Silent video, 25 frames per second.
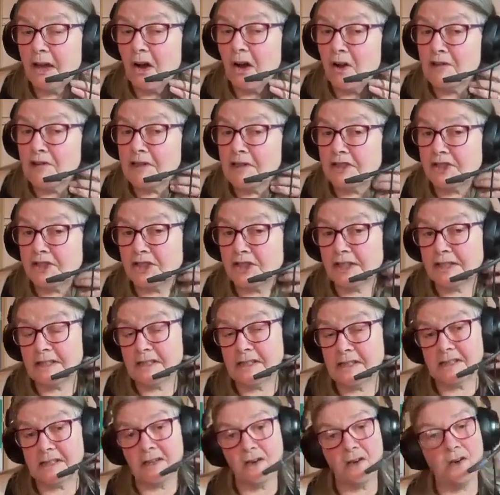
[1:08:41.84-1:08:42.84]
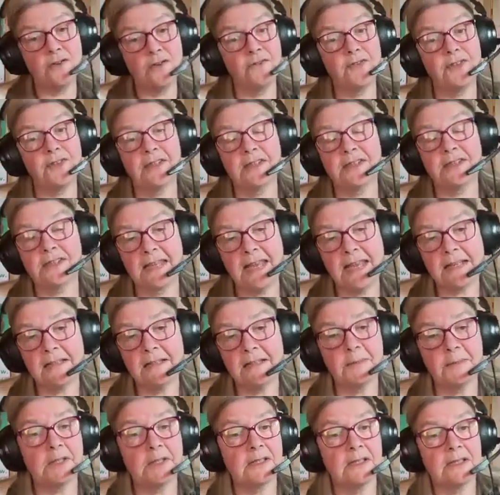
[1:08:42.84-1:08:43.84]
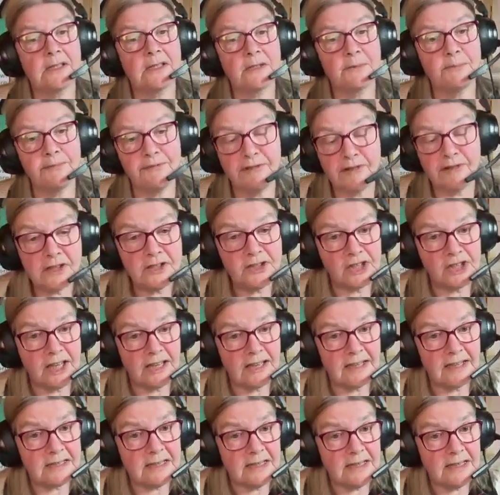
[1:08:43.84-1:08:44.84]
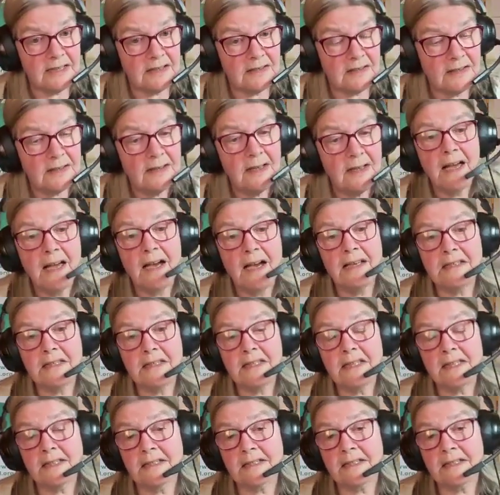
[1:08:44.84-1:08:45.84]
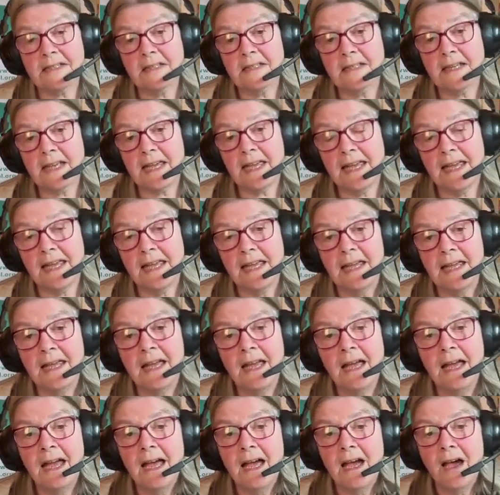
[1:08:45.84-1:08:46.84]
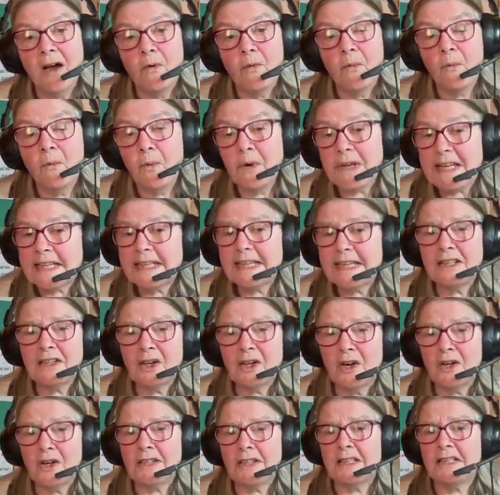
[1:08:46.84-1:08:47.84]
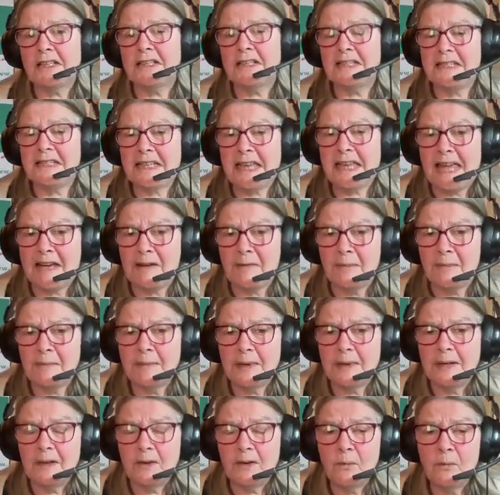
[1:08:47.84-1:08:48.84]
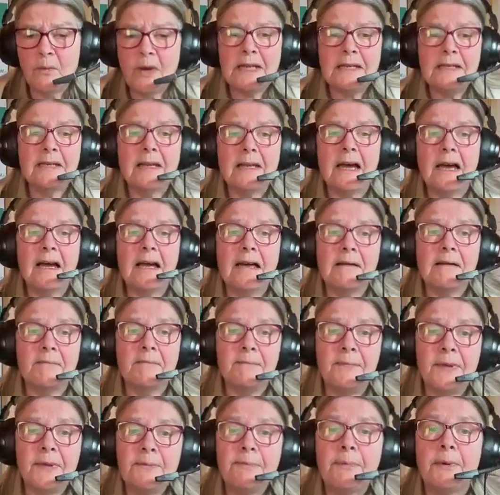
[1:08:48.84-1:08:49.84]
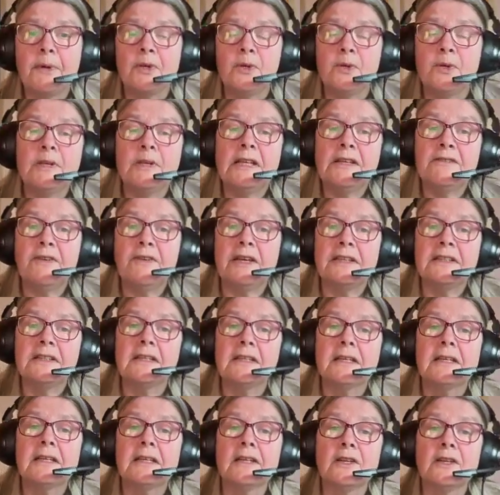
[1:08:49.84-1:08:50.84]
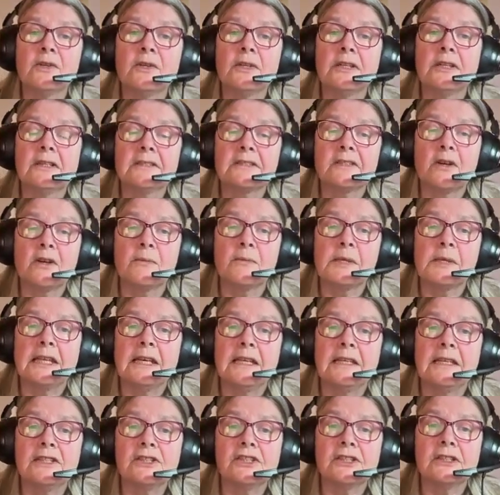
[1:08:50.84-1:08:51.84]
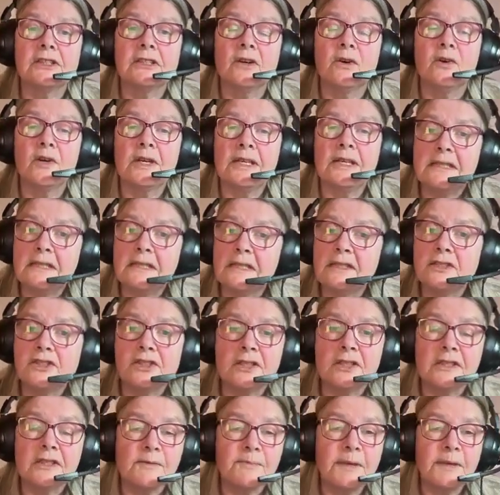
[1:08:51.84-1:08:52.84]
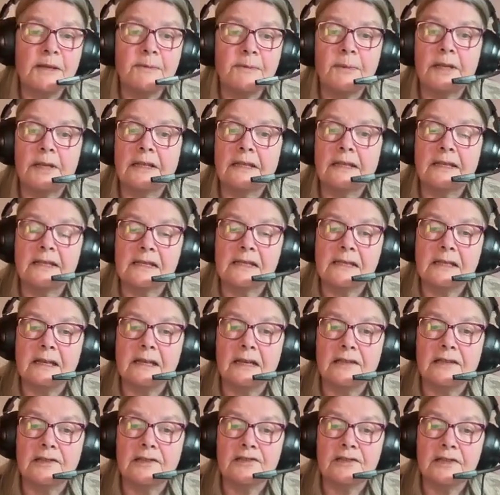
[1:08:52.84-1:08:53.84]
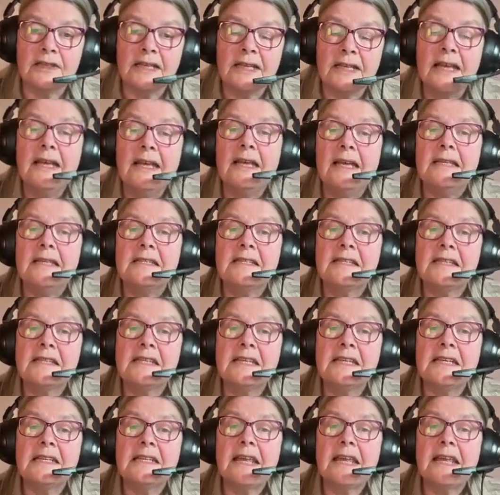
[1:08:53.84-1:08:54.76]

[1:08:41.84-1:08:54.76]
from the origins of the settlement project here until today. We cannot condemn when people who live under colonial domination or indigenous people in this country